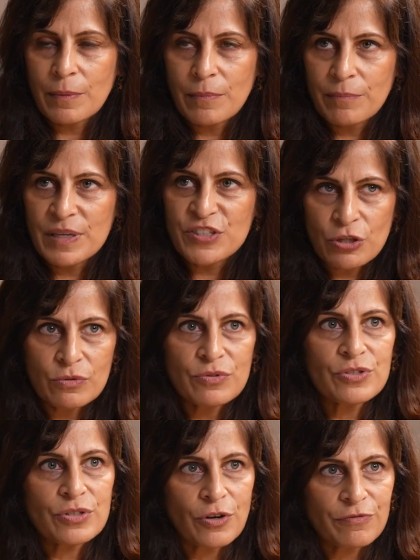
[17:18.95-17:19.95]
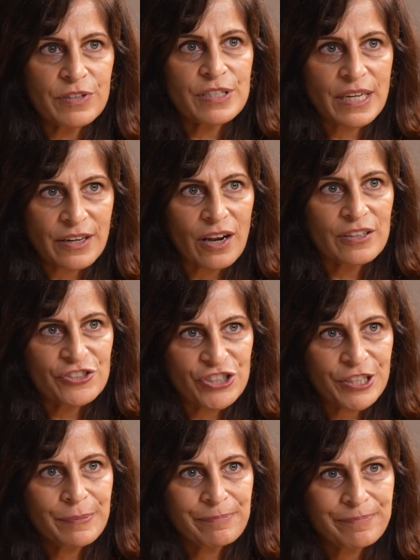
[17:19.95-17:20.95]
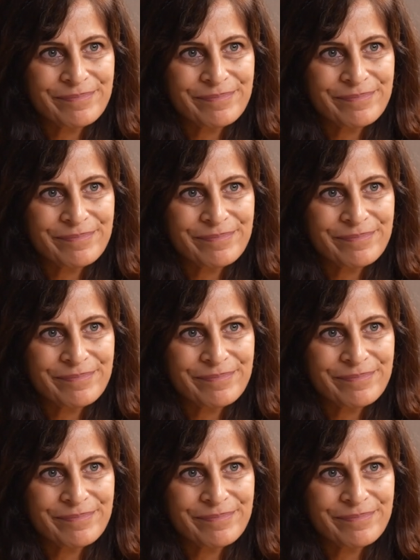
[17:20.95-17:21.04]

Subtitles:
misuse of the technology.